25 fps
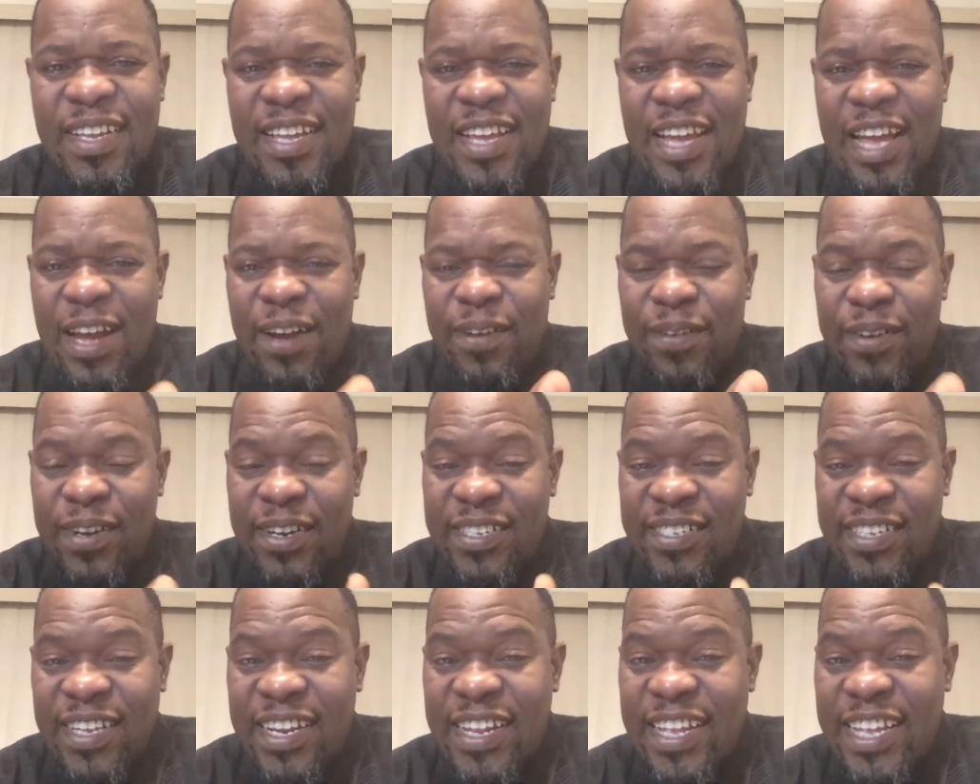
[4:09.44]
I already
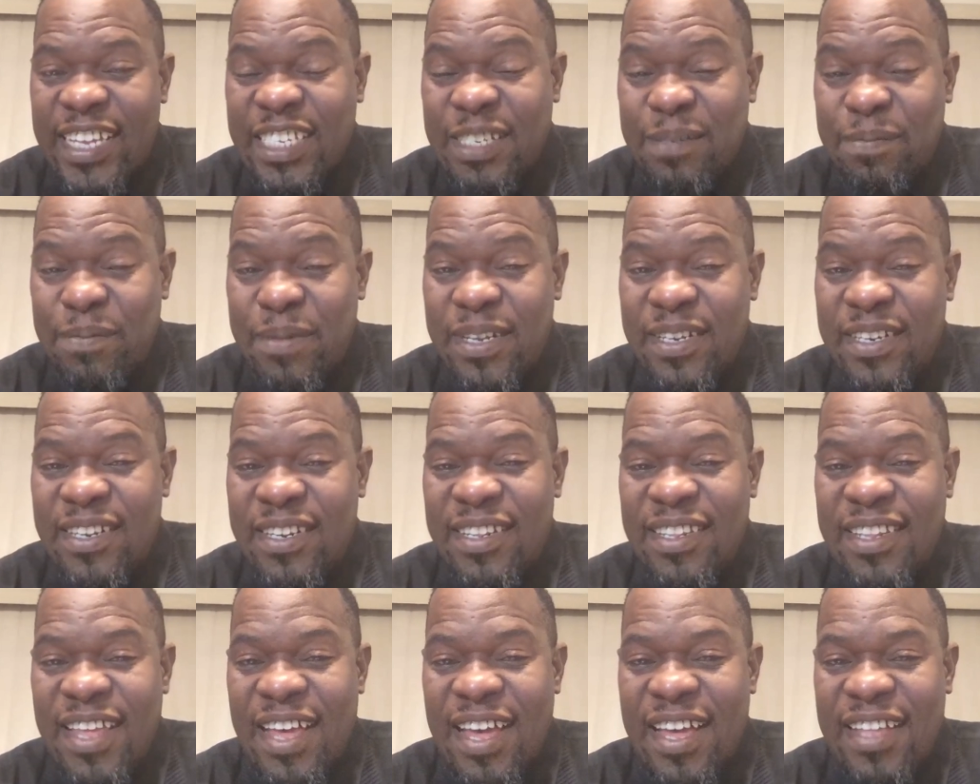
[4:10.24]
started
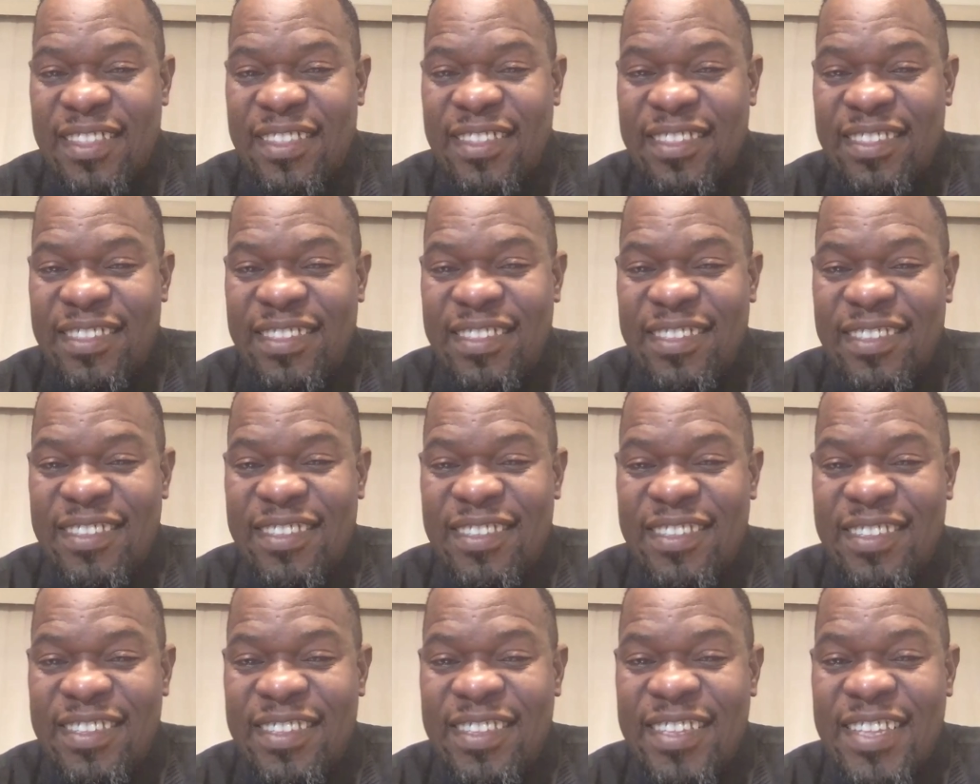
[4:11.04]
explaining
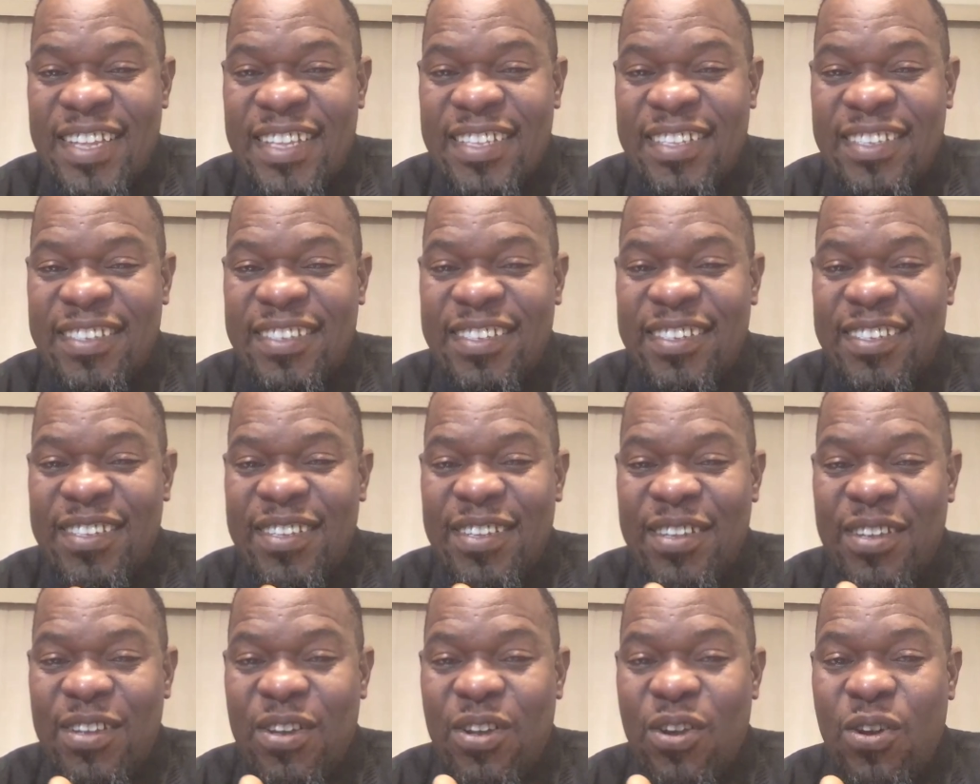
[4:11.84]
that
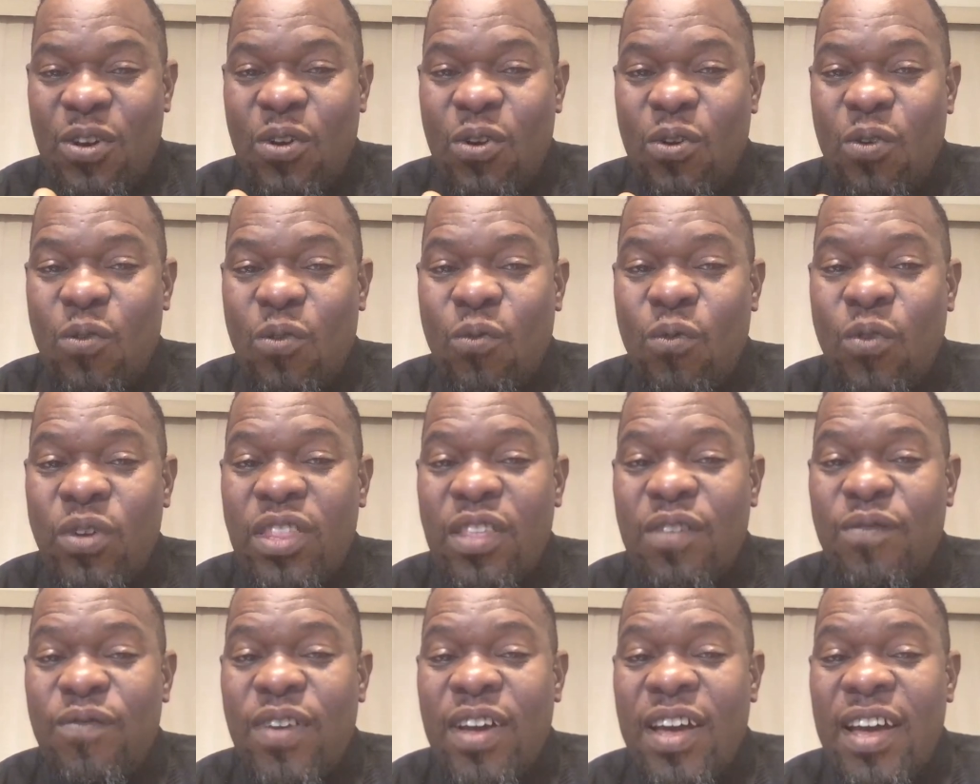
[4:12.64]

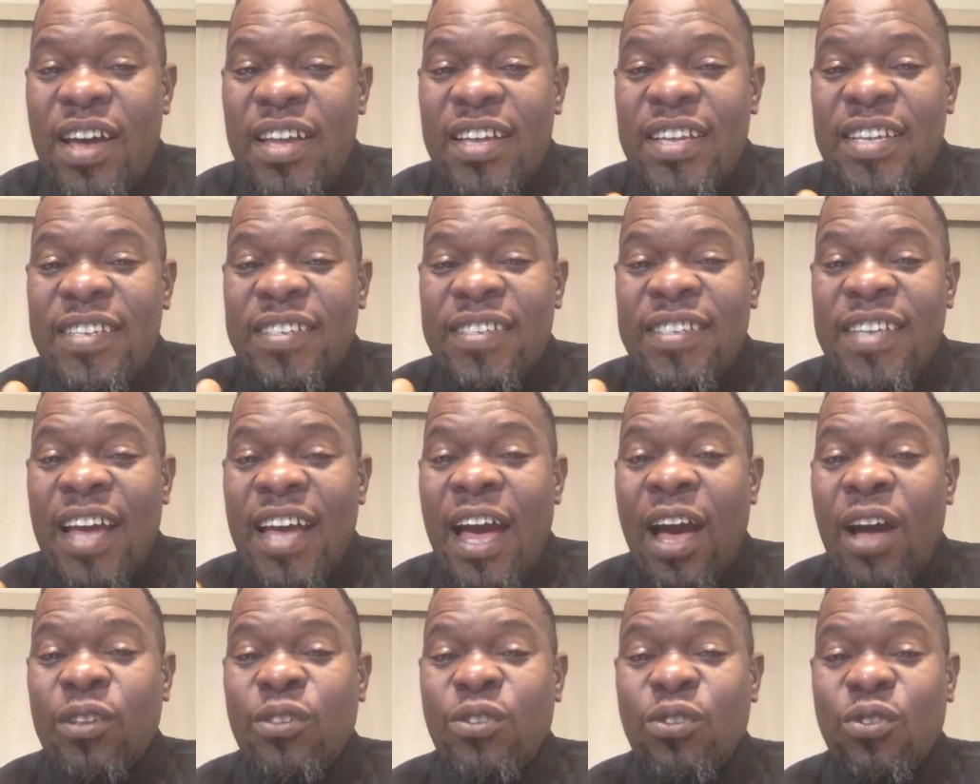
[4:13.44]
whatever is the
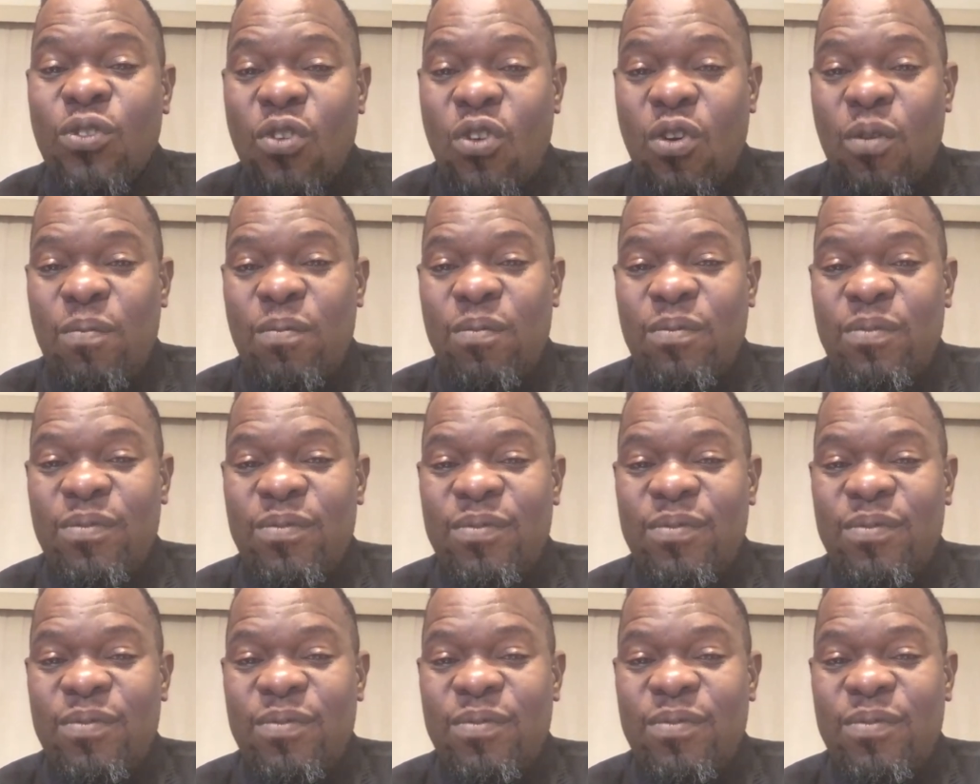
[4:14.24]
outcome